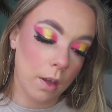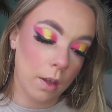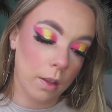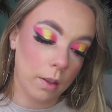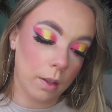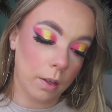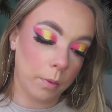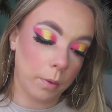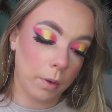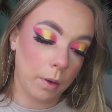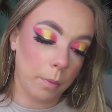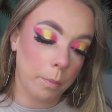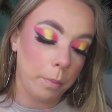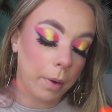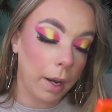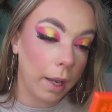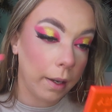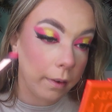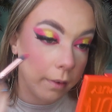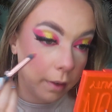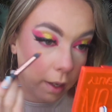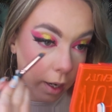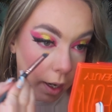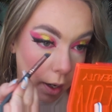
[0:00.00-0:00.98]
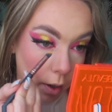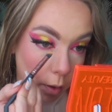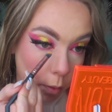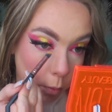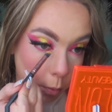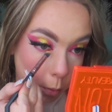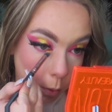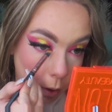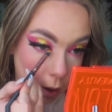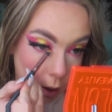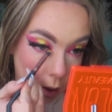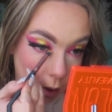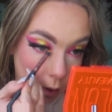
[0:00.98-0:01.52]
And I'm going to blend it out
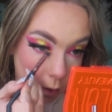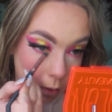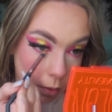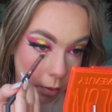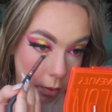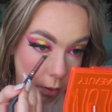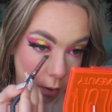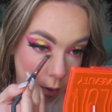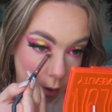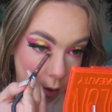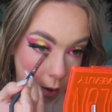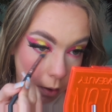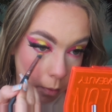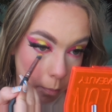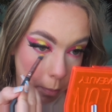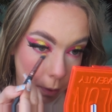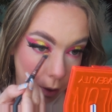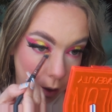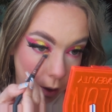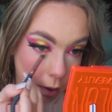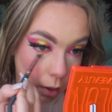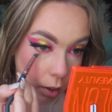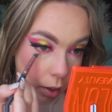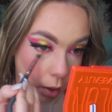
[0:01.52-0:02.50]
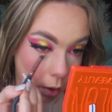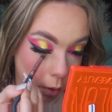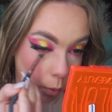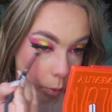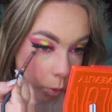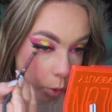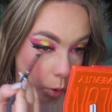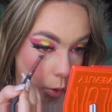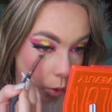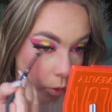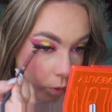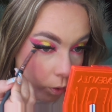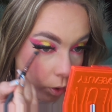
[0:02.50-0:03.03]
with a bit
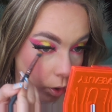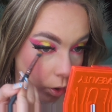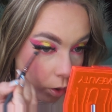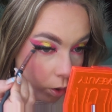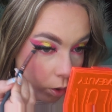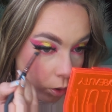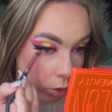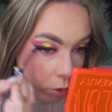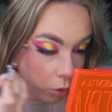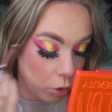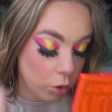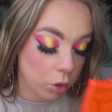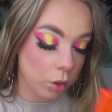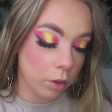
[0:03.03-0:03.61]
of orange.